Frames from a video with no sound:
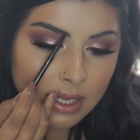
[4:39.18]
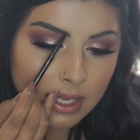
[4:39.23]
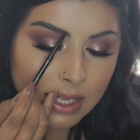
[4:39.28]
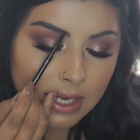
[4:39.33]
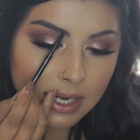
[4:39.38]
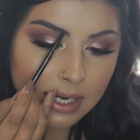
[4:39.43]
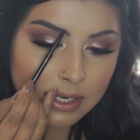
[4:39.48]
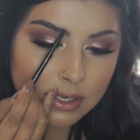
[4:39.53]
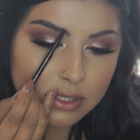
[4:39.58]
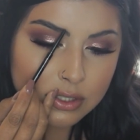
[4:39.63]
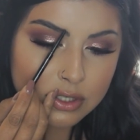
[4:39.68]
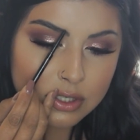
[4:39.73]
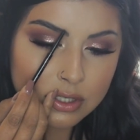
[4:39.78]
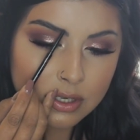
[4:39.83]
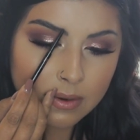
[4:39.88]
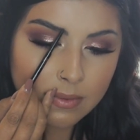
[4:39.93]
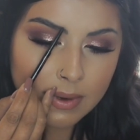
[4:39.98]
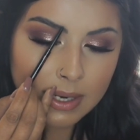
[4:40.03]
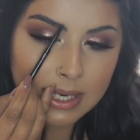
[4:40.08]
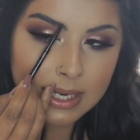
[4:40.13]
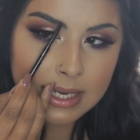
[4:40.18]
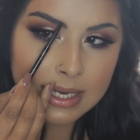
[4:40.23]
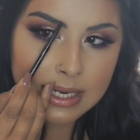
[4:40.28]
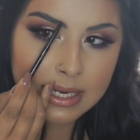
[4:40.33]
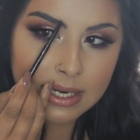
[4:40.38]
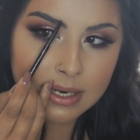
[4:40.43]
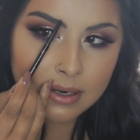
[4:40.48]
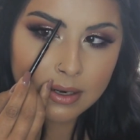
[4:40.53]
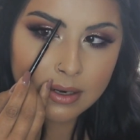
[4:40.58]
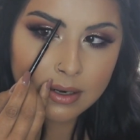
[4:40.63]
And I start right
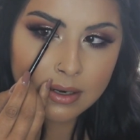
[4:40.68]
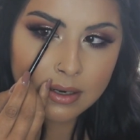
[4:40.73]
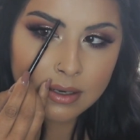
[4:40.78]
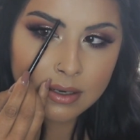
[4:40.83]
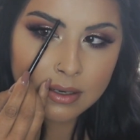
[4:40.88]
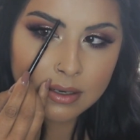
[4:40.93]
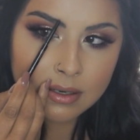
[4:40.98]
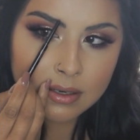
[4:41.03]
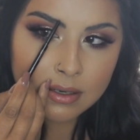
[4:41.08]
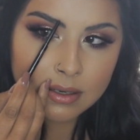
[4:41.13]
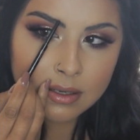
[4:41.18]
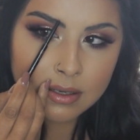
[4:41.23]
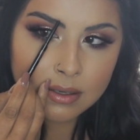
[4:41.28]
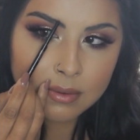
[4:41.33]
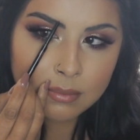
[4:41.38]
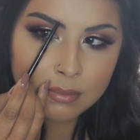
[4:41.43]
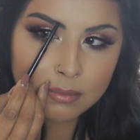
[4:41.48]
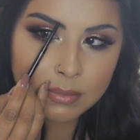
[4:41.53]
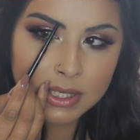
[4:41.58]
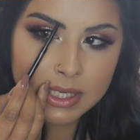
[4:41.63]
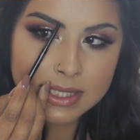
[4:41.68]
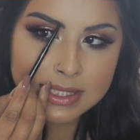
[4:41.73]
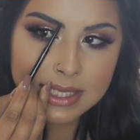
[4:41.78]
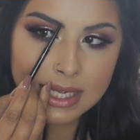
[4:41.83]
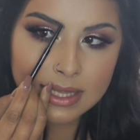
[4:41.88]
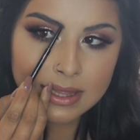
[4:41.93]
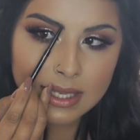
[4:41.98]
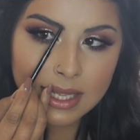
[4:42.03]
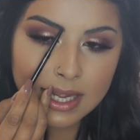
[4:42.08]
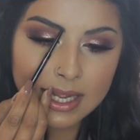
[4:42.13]
here because
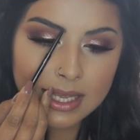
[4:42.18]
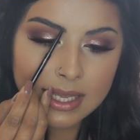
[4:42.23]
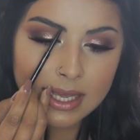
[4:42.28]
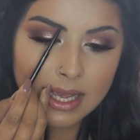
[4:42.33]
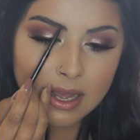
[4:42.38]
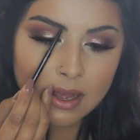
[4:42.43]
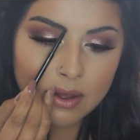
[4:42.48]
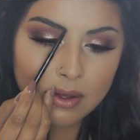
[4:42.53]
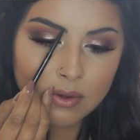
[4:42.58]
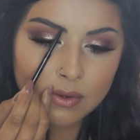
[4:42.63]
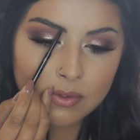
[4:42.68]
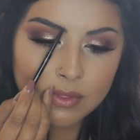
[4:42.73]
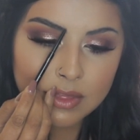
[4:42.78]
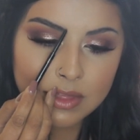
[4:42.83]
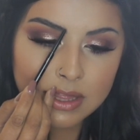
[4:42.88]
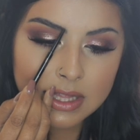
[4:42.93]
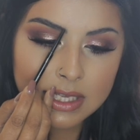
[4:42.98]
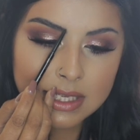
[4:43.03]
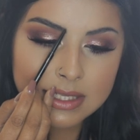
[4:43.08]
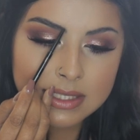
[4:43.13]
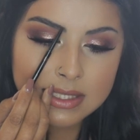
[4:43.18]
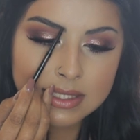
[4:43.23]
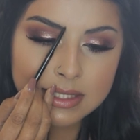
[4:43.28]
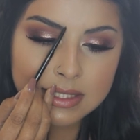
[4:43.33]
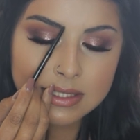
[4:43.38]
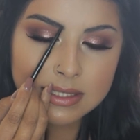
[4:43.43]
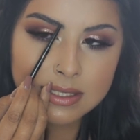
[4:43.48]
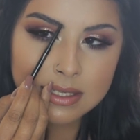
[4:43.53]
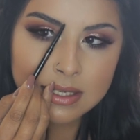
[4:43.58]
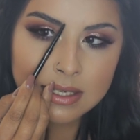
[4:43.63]
I like how
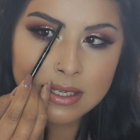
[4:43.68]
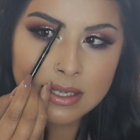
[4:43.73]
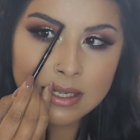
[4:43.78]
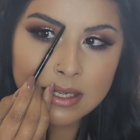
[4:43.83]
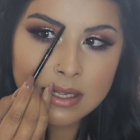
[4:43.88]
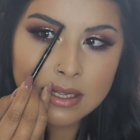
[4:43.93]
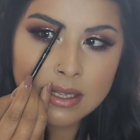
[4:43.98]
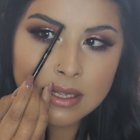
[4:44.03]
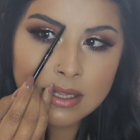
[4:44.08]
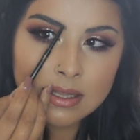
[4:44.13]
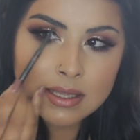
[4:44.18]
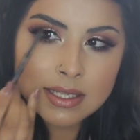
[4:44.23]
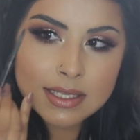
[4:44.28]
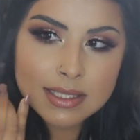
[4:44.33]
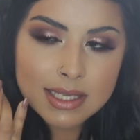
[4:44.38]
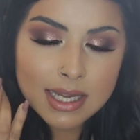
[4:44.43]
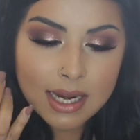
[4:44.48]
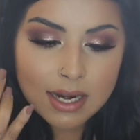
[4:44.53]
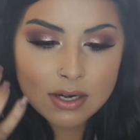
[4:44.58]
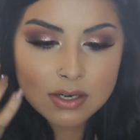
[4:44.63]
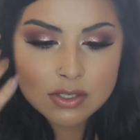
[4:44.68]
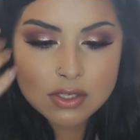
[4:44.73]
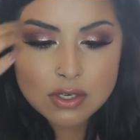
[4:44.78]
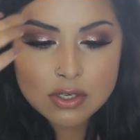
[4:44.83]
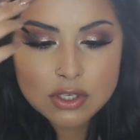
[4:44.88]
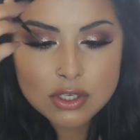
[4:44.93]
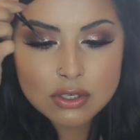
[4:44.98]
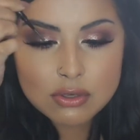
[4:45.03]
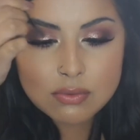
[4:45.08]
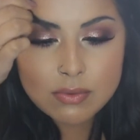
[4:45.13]
these hairs
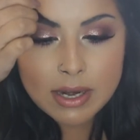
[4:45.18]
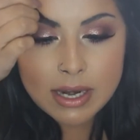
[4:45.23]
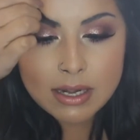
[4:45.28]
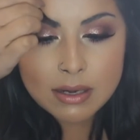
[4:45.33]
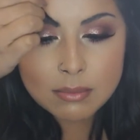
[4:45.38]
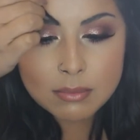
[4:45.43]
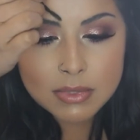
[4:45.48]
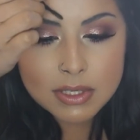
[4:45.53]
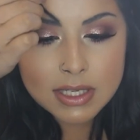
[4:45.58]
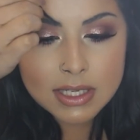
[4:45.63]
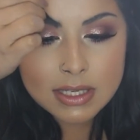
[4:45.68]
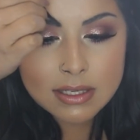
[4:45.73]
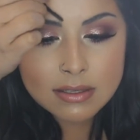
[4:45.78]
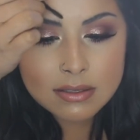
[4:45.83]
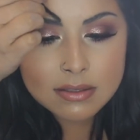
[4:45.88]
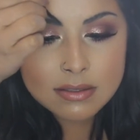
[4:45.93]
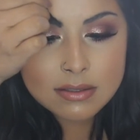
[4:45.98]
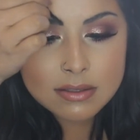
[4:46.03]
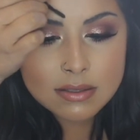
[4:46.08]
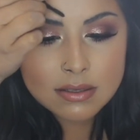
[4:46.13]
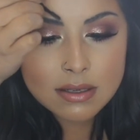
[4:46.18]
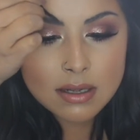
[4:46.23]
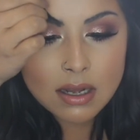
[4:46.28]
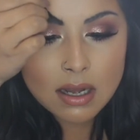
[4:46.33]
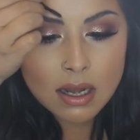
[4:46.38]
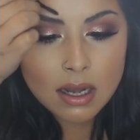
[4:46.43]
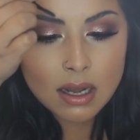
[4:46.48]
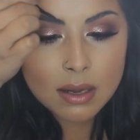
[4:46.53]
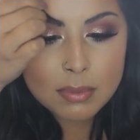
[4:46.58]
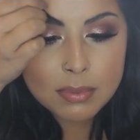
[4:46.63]
are just randomly
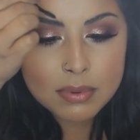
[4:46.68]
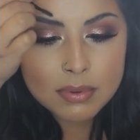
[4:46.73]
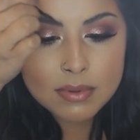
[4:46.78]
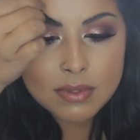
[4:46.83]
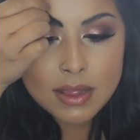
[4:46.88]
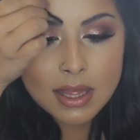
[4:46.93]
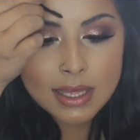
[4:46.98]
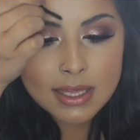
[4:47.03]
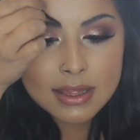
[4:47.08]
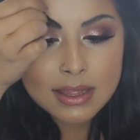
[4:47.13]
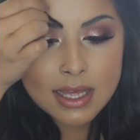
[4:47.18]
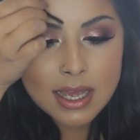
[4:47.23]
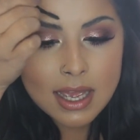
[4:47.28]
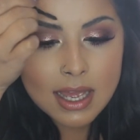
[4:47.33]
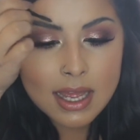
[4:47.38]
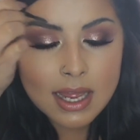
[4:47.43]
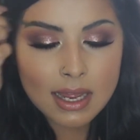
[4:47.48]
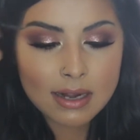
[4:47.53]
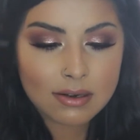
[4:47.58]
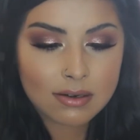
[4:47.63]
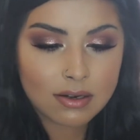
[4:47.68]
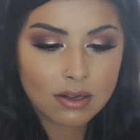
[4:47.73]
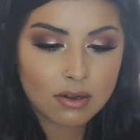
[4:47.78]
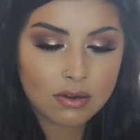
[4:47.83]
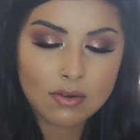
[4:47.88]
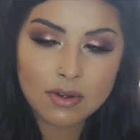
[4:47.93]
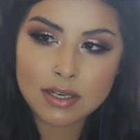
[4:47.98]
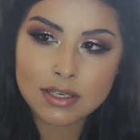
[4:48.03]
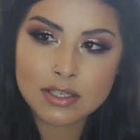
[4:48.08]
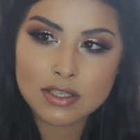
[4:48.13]
up like that. I don't
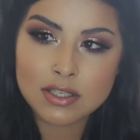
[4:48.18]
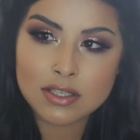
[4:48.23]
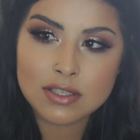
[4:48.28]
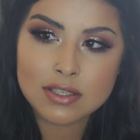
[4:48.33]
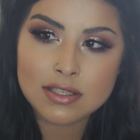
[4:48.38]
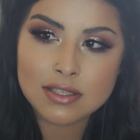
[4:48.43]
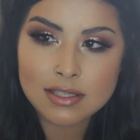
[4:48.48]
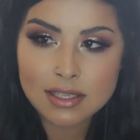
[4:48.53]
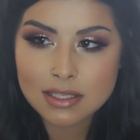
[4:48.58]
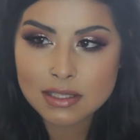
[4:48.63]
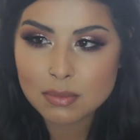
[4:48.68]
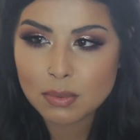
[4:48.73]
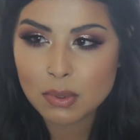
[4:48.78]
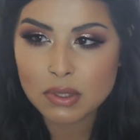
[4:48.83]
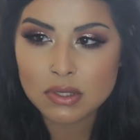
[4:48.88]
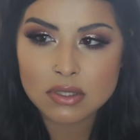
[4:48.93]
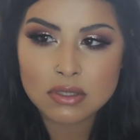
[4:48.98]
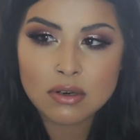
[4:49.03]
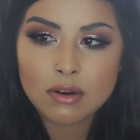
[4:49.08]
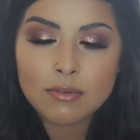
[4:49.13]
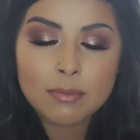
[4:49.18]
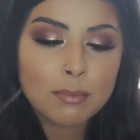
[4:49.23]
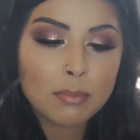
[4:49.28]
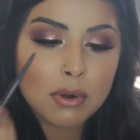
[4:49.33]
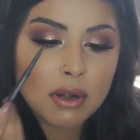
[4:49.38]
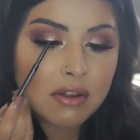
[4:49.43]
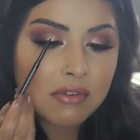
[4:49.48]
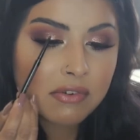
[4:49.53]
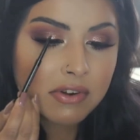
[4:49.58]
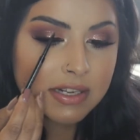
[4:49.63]
know, that's personal
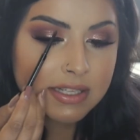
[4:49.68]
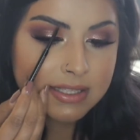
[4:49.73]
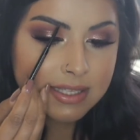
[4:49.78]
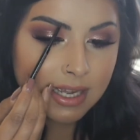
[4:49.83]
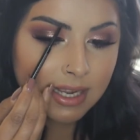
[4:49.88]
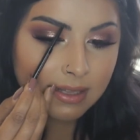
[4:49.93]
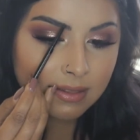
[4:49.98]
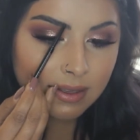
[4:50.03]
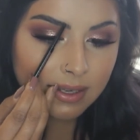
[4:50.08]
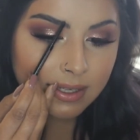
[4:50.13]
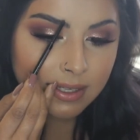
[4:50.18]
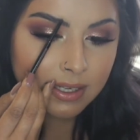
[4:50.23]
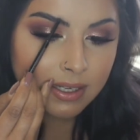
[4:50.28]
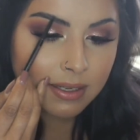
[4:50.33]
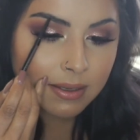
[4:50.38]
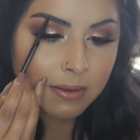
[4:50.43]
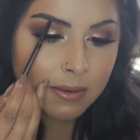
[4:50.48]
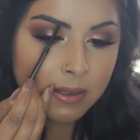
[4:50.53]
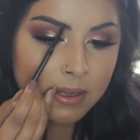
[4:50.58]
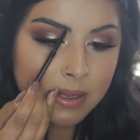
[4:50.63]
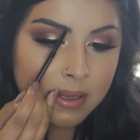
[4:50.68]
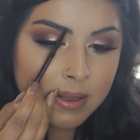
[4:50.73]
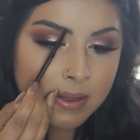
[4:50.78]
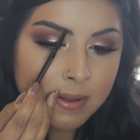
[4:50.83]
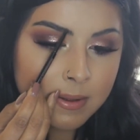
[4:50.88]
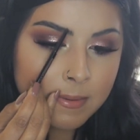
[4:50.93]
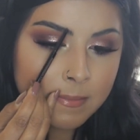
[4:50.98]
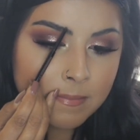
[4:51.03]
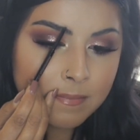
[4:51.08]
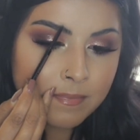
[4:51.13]
preference. I like it.
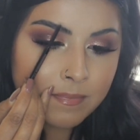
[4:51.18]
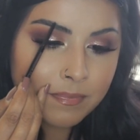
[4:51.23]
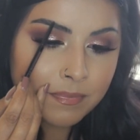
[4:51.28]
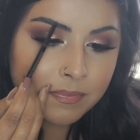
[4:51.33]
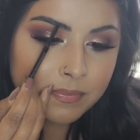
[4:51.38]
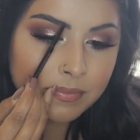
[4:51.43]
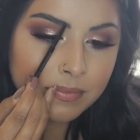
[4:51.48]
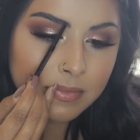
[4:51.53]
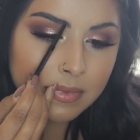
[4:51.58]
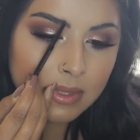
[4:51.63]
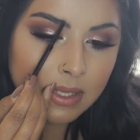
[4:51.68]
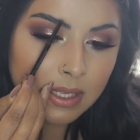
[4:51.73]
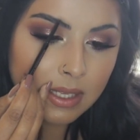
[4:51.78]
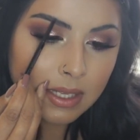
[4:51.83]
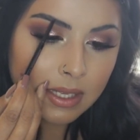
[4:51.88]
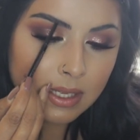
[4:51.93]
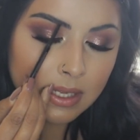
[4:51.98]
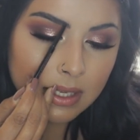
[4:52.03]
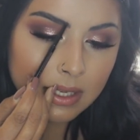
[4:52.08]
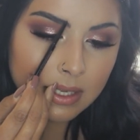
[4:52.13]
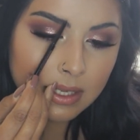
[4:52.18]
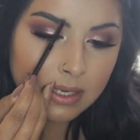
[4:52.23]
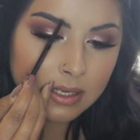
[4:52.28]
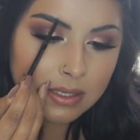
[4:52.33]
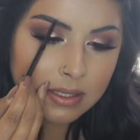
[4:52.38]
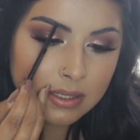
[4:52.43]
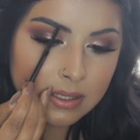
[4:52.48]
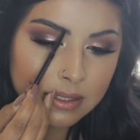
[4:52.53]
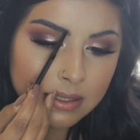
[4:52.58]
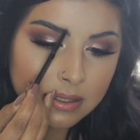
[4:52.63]
And